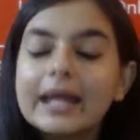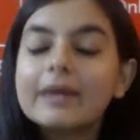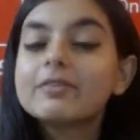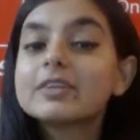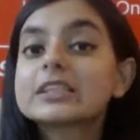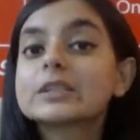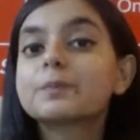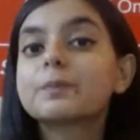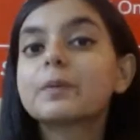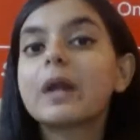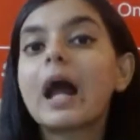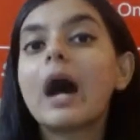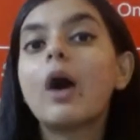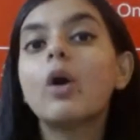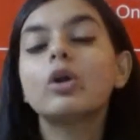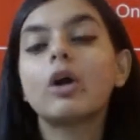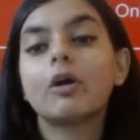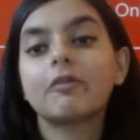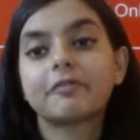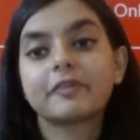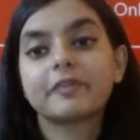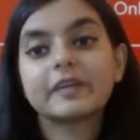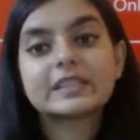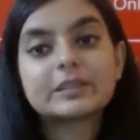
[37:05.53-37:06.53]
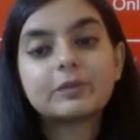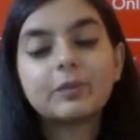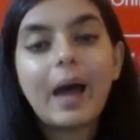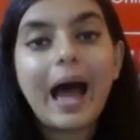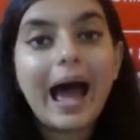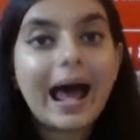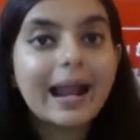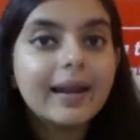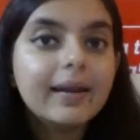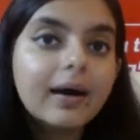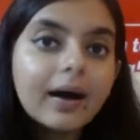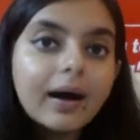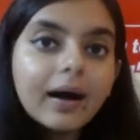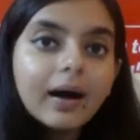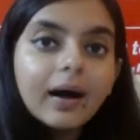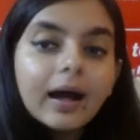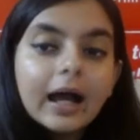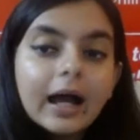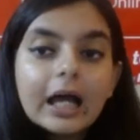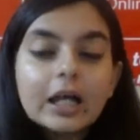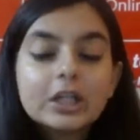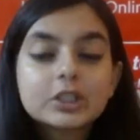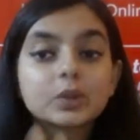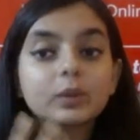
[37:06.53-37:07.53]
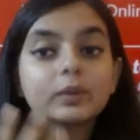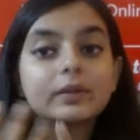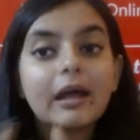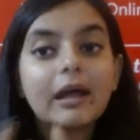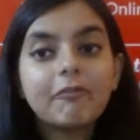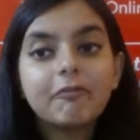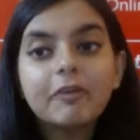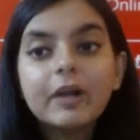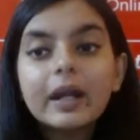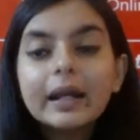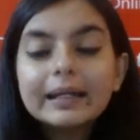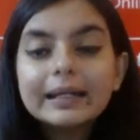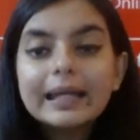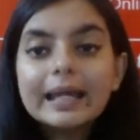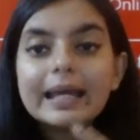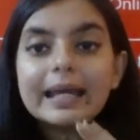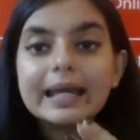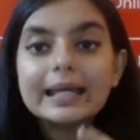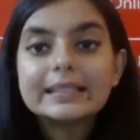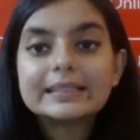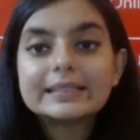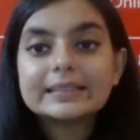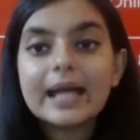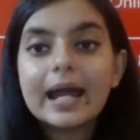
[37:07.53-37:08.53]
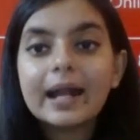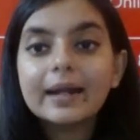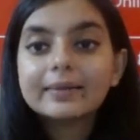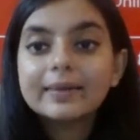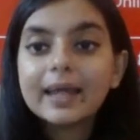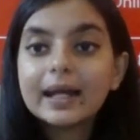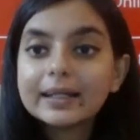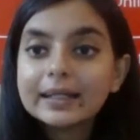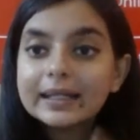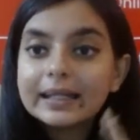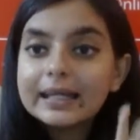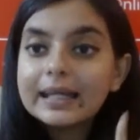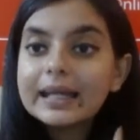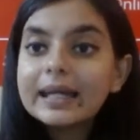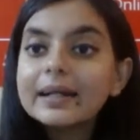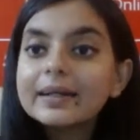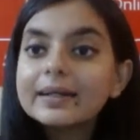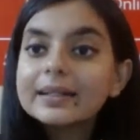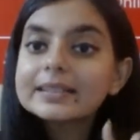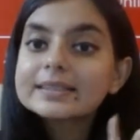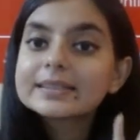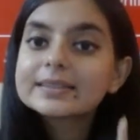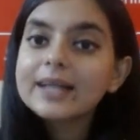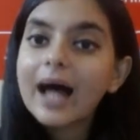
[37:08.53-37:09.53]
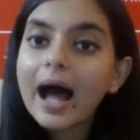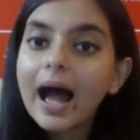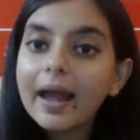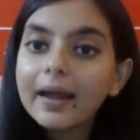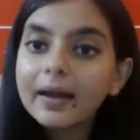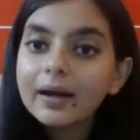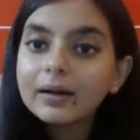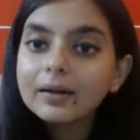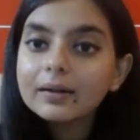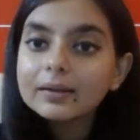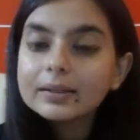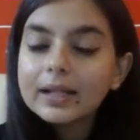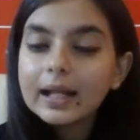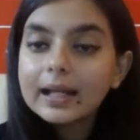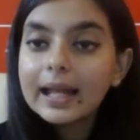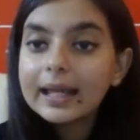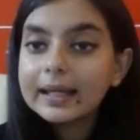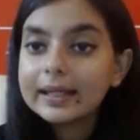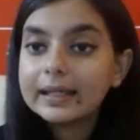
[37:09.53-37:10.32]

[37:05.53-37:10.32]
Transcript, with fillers: He was proud of his valor. So definitely he said that he desired,